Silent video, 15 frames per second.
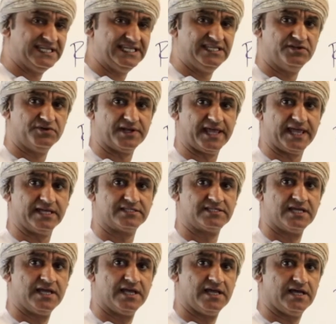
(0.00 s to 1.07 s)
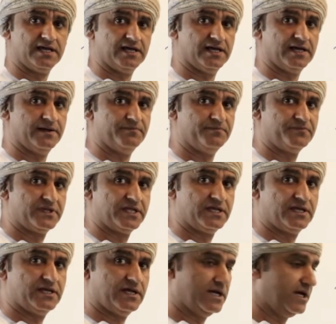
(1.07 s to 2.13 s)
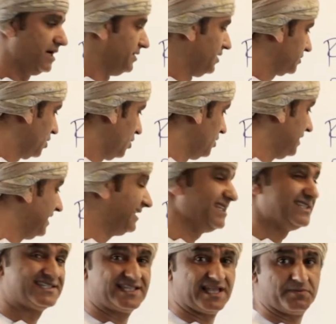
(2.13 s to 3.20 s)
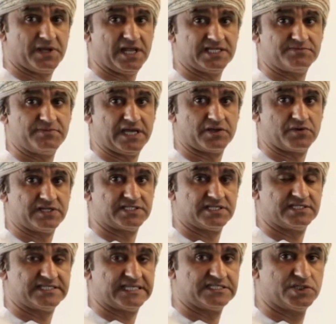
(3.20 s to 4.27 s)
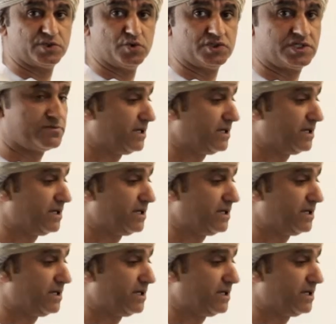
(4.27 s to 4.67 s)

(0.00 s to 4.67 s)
enolate, not only it is stabilized by resonance as usual,